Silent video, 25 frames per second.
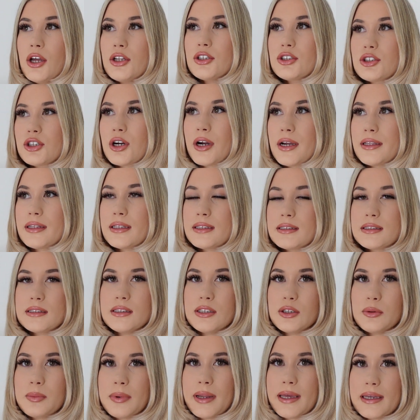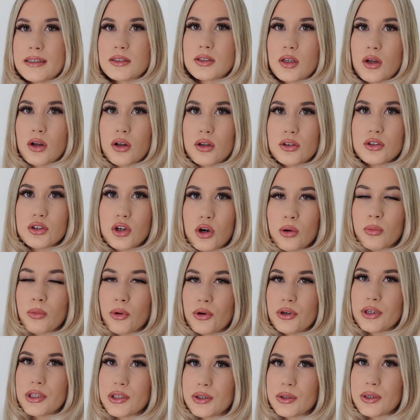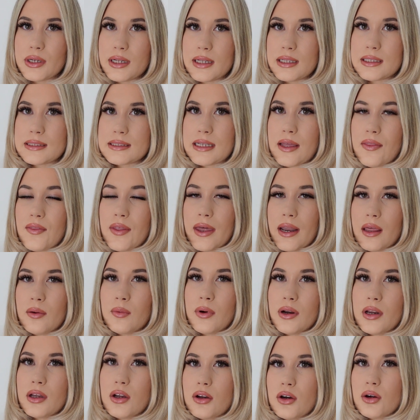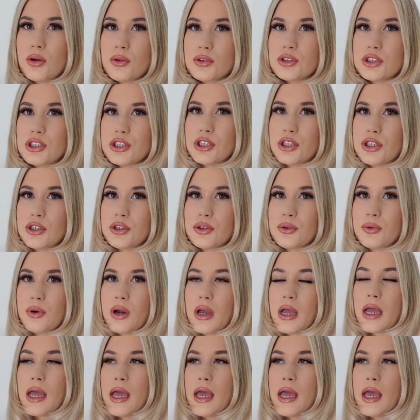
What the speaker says: try this new place called No More Noodles, and then I want to go to